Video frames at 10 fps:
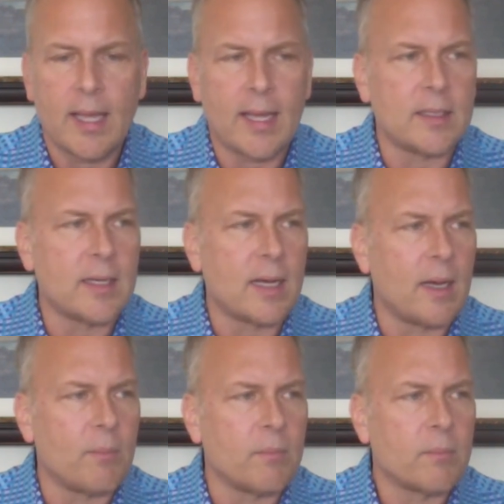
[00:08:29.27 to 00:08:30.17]
And
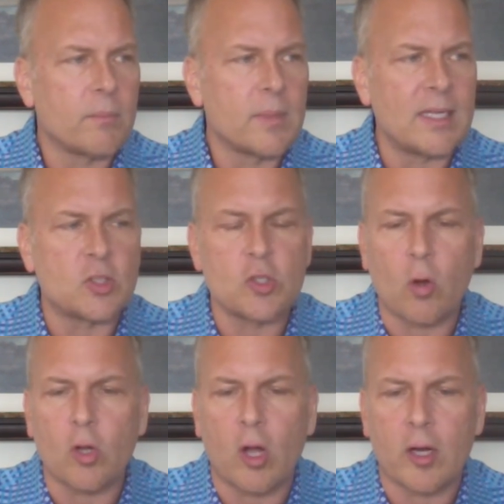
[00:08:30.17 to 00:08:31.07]
um, it's
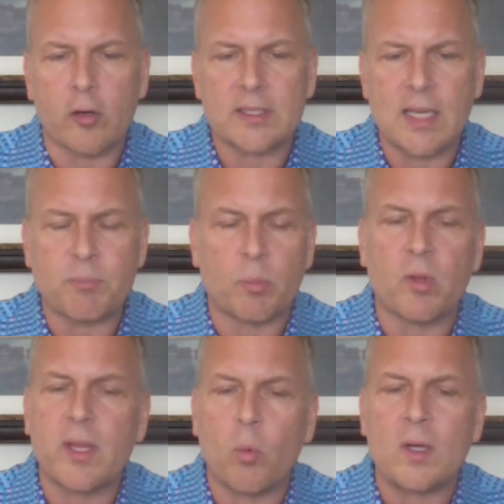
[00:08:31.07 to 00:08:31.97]
no longer acceptable.